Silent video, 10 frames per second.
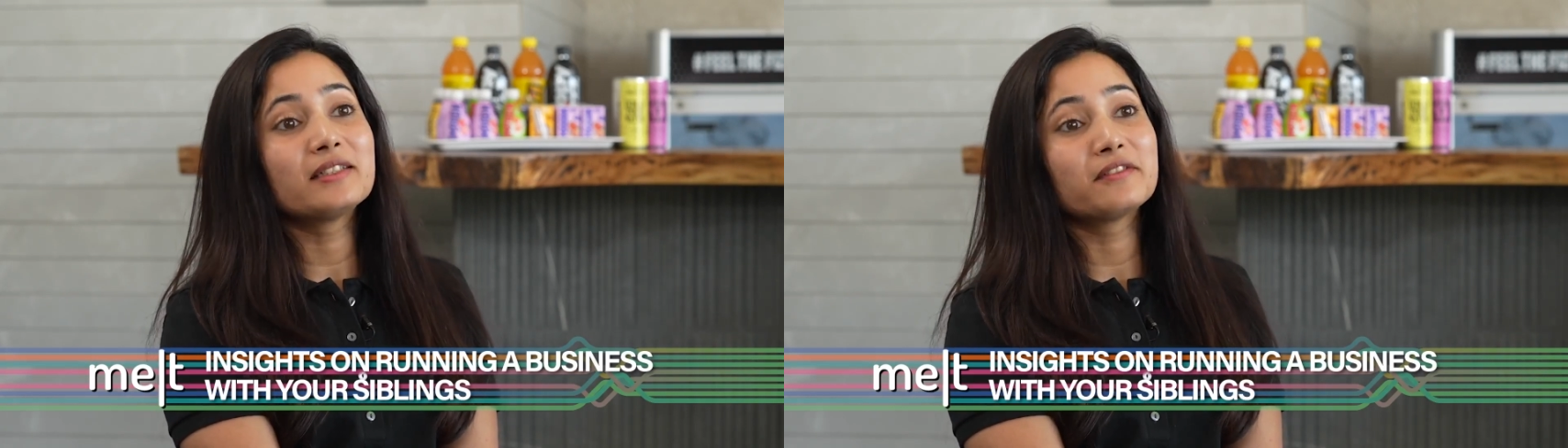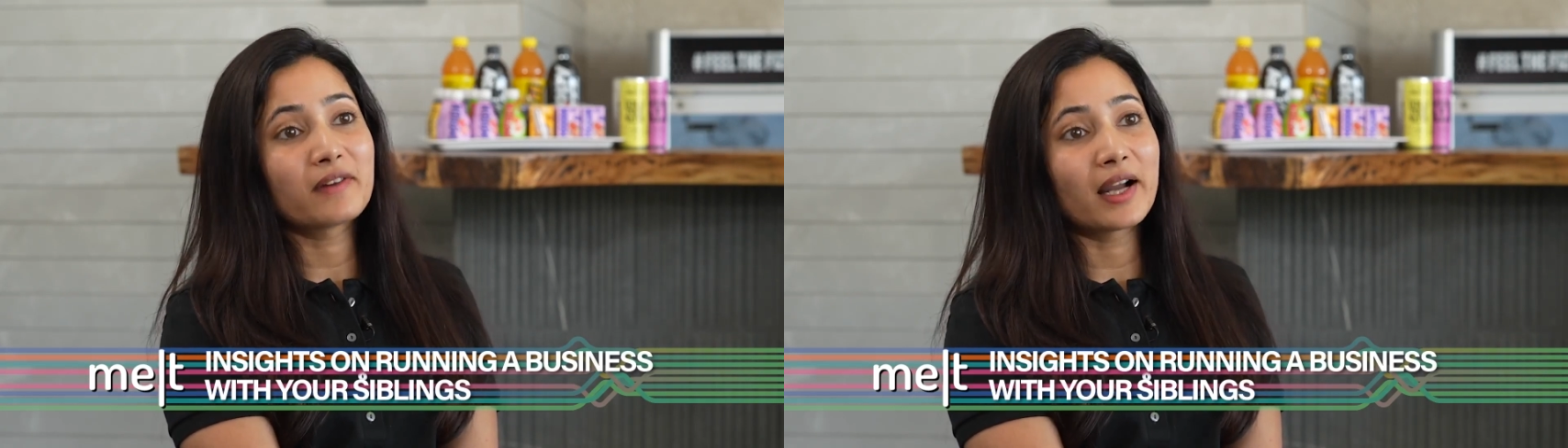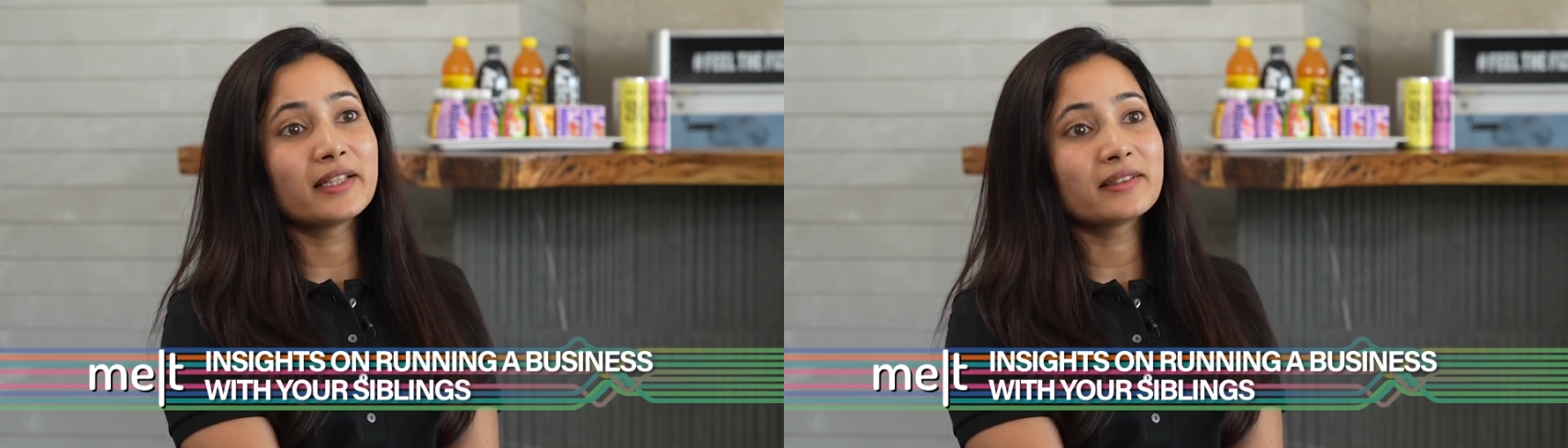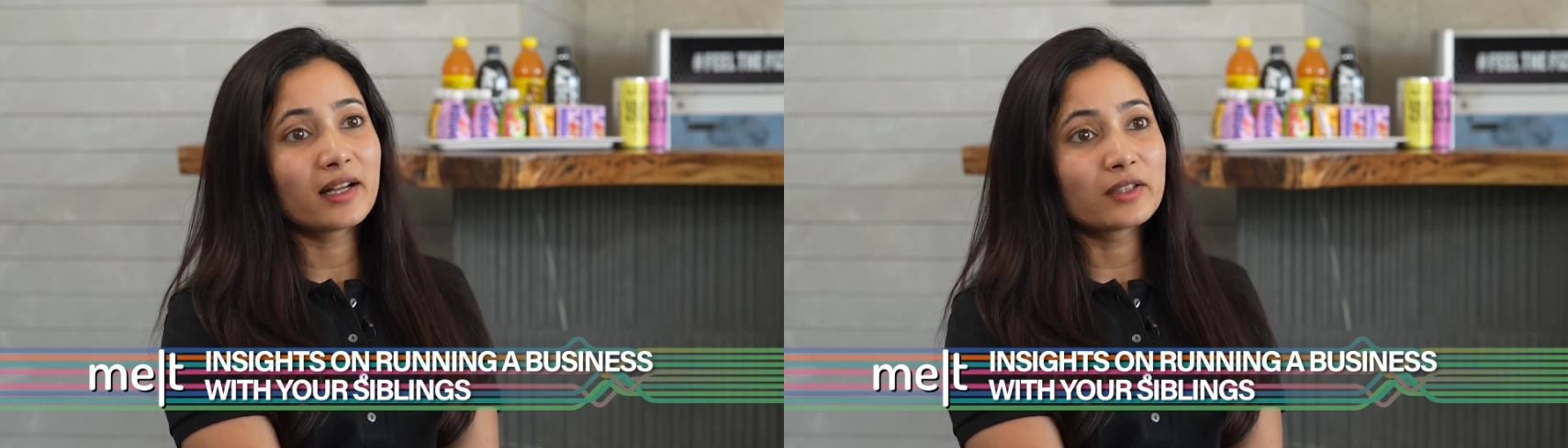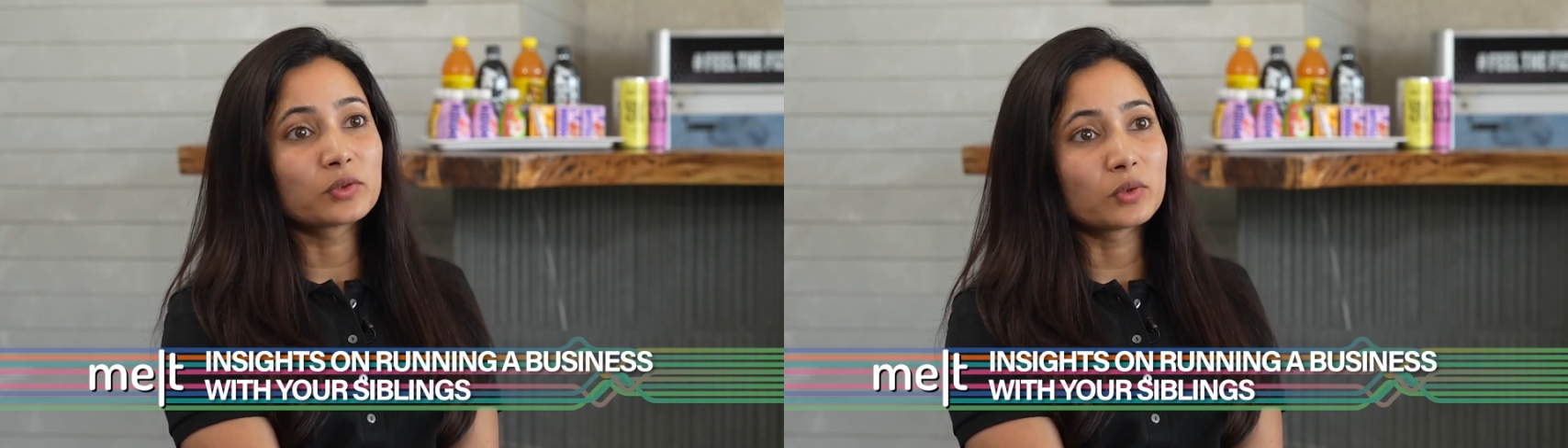defined
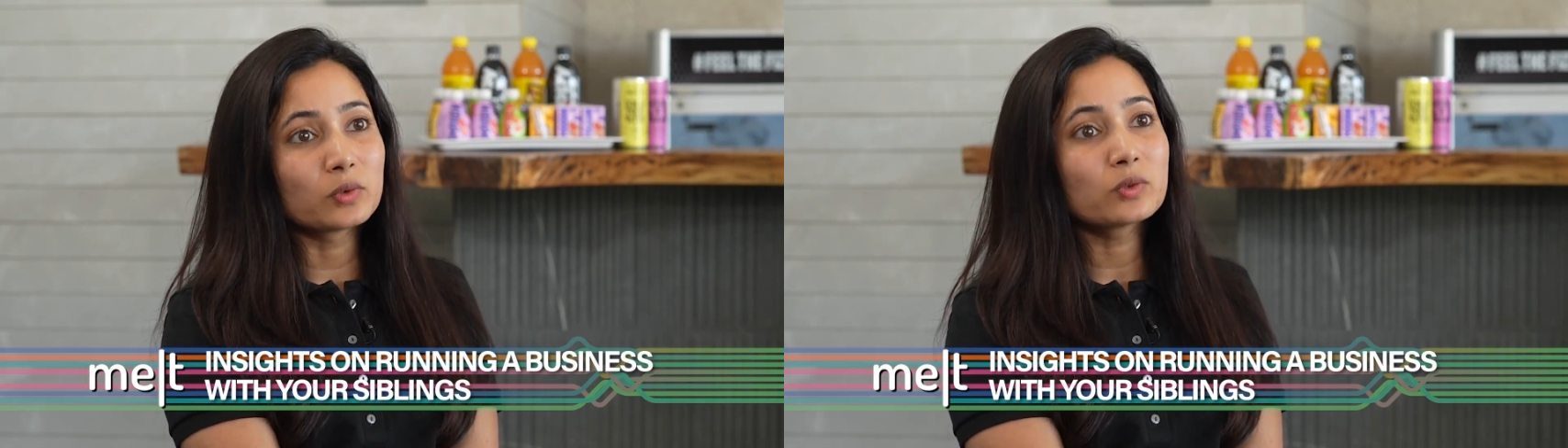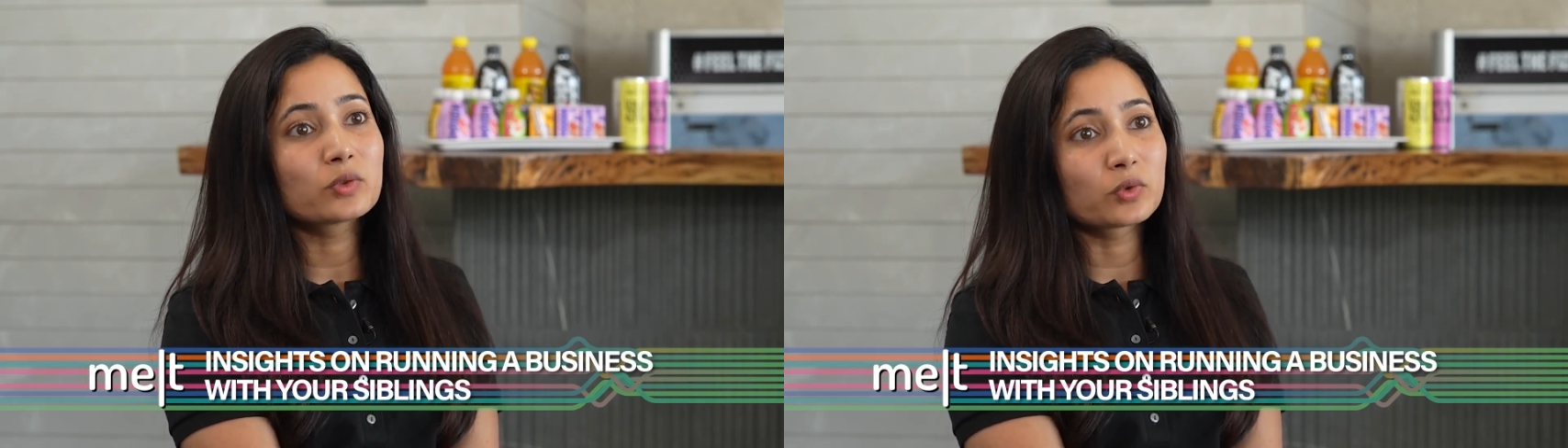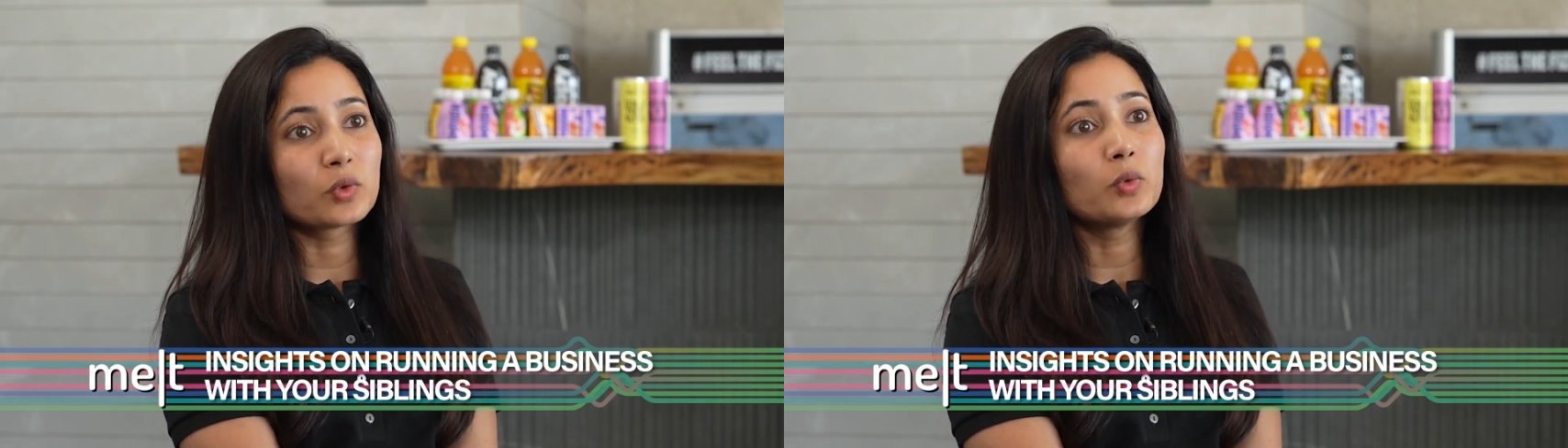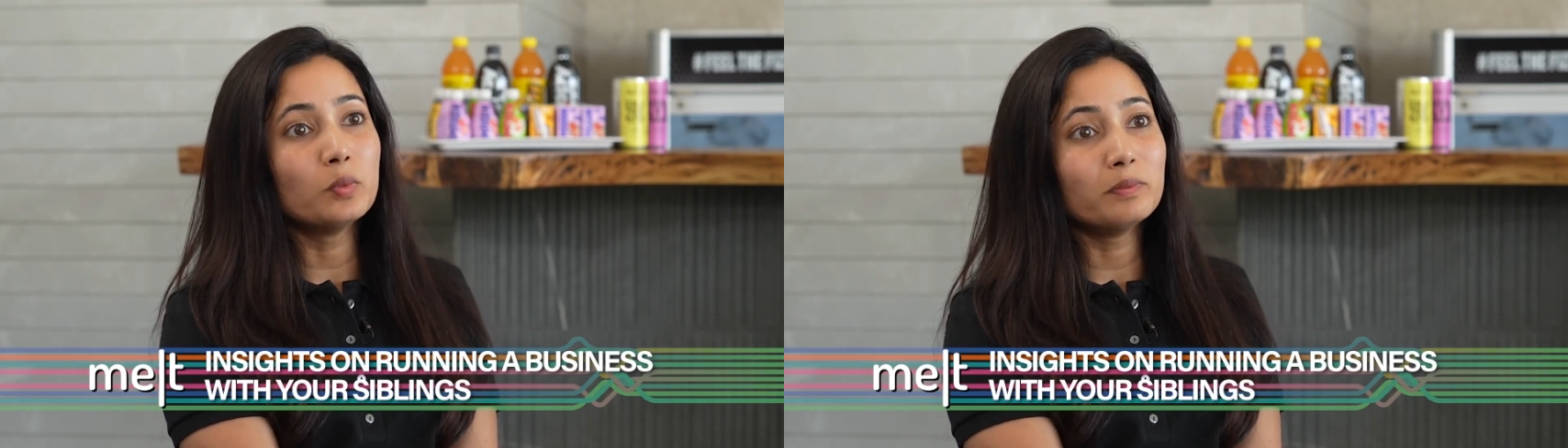our roles so